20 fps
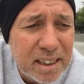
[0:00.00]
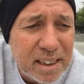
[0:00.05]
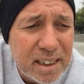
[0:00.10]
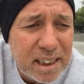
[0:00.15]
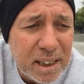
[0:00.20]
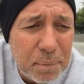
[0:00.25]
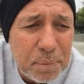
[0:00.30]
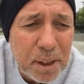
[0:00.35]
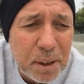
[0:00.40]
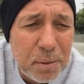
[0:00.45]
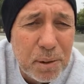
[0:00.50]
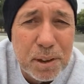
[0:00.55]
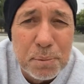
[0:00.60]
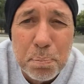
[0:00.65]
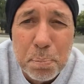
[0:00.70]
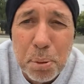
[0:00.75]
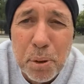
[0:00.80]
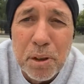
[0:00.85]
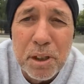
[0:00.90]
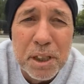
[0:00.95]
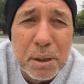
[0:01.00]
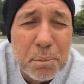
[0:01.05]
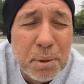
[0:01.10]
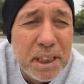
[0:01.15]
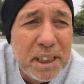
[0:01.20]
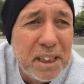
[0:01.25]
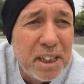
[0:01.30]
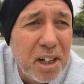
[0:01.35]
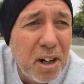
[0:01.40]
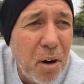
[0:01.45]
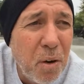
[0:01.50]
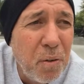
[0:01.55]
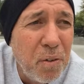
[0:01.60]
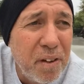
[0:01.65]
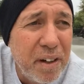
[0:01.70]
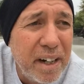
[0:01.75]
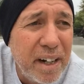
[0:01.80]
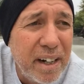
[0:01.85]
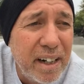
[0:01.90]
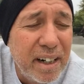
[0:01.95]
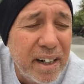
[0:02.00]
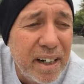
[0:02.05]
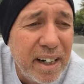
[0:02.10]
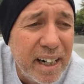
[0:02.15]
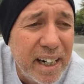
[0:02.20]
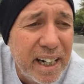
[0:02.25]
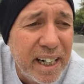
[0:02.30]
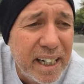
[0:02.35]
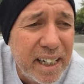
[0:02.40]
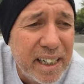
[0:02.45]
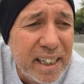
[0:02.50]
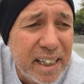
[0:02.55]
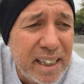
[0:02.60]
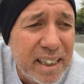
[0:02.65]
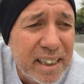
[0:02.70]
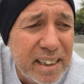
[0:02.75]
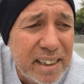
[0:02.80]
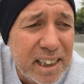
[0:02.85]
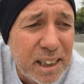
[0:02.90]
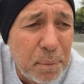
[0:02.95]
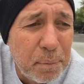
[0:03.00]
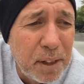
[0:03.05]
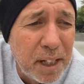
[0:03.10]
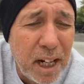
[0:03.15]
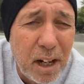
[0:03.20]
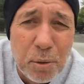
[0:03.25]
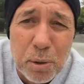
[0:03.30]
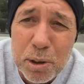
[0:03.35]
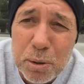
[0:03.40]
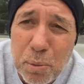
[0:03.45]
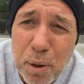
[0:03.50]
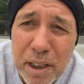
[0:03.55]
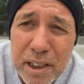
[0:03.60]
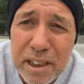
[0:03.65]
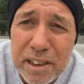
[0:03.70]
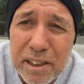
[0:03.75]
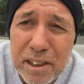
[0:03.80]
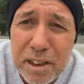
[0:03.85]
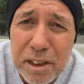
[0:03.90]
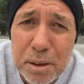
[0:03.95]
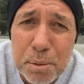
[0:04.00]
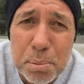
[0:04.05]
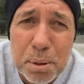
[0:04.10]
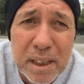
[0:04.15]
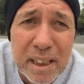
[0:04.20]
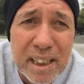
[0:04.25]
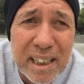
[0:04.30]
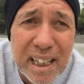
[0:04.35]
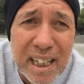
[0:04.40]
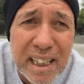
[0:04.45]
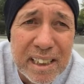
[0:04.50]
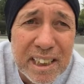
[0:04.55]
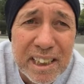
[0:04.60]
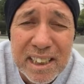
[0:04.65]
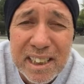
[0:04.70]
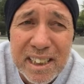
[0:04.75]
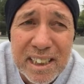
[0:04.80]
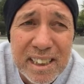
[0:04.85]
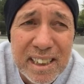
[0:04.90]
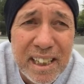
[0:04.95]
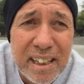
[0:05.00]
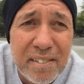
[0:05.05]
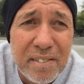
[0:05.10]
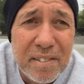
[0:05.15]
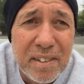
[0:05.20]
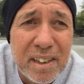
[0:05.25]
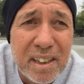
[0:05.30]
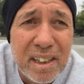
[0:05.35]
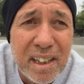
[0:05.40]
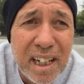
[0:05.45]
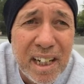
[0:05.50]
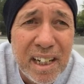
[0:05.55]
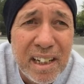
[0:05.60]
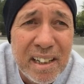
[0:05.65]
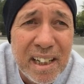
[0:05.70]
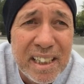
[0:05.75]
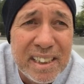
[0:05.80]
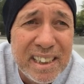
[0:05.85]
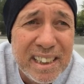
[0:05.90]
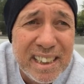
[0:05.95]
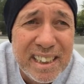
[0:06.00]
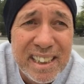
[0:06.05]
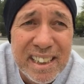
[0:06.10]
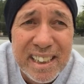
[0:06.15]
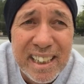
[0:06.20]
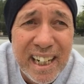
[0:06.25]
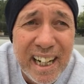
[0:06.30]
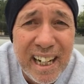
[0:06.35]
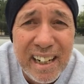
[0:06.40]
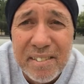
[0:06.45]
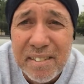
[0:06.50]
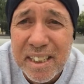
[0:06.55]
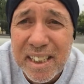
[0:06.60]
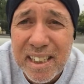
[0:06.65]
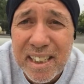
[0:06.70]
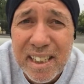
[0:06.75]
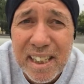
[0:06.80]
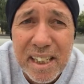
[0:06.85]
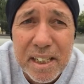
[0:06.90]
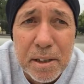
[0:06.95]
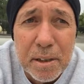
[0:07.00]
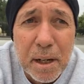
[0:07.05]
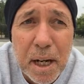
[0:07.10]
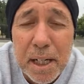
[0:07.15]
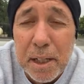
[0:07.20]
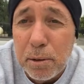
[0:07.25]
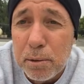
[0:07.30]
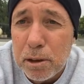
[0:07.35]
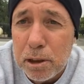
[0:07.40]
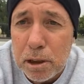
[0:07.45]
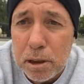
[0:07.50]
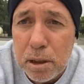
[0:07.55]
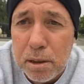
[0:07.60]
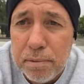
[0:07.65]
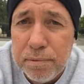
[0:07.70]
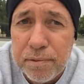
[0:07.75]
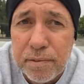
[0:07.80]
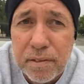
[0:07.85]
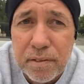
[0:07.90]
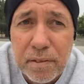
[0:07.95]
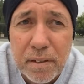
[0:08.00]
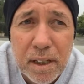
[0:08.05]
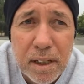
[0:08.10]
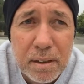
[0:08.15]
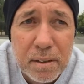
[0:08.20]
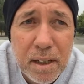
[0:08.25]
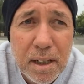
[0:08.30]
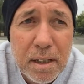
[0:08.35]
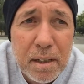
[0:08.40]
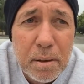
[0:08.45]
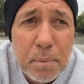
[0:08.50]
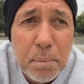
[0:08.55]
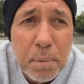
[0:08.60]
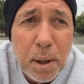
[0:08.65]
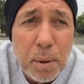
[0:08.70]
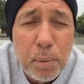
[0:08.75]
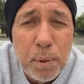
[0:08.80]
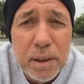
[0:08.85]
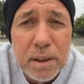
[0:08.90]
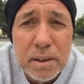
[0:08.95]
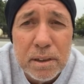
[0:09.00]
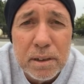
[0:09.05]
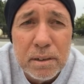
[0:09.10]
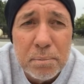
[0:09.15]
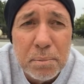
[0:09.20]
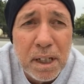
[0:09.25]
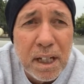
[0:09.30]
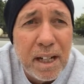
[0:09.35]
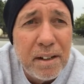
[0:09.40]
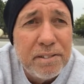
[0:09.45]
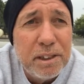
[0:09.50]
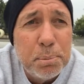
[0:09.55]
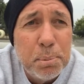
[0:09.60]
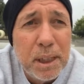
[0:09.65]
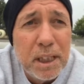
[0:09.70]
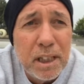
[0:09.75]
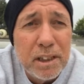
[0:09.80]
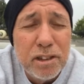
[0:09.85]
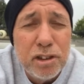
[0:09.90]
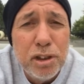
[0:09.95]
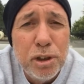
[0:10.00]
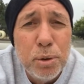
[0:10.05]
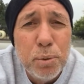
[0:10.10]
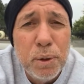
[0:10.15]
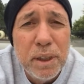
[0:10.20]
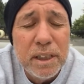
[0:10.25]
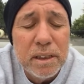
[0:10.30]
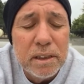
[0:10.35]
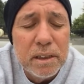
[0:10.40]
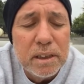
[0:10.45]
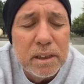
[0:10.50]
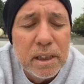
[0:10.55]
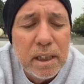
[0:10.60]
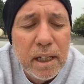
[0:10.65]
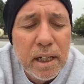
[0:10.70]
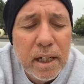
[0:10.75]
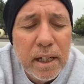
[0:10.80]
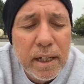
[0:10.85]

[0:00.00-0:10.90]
something was pulling me to go there, and something I always wanted to do, but I just didn't have it. I don't surf. My life's been on 2 wheels.